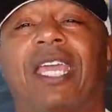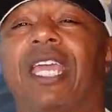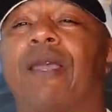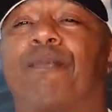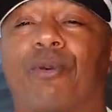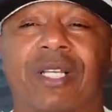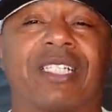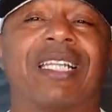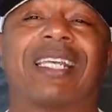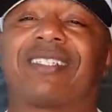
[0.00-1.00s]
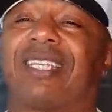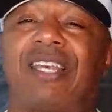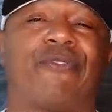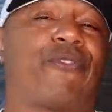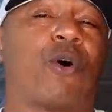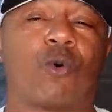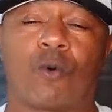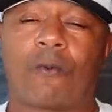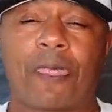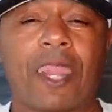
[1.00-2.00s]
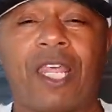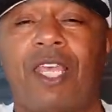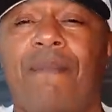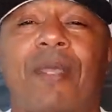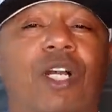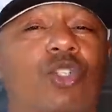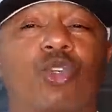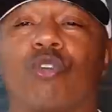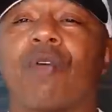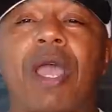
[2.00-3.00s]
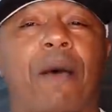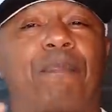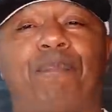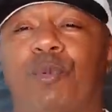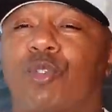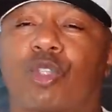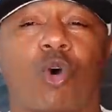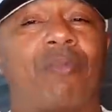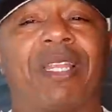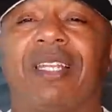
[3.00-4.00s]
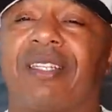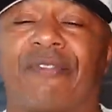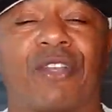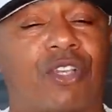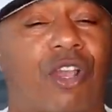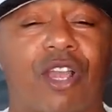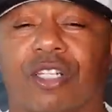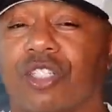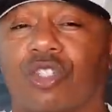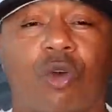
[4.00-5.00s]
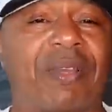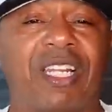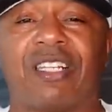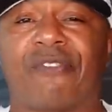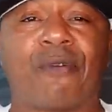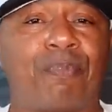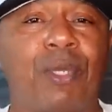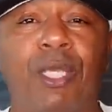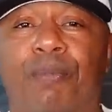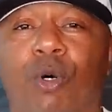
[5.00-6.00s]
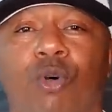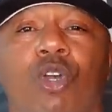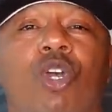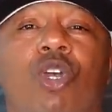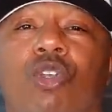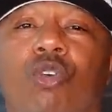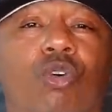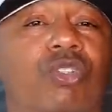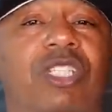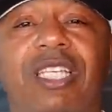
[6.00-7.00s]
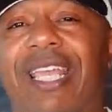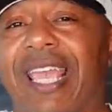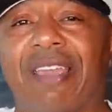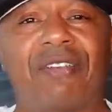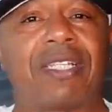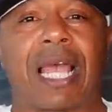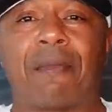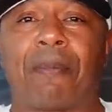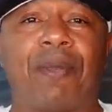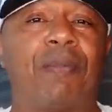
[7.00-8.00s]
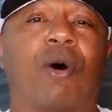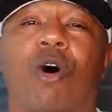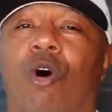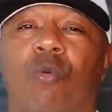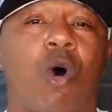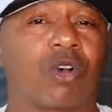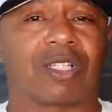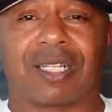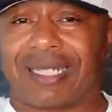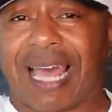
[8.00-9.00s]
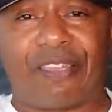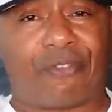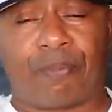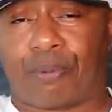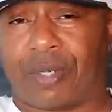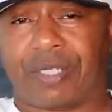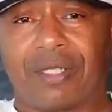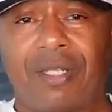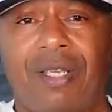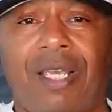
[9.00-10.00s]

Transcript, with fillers: In prison, that's tenfold because you're around so many different characters, so many different people, you gonna see every type of people, all walks of life in prison.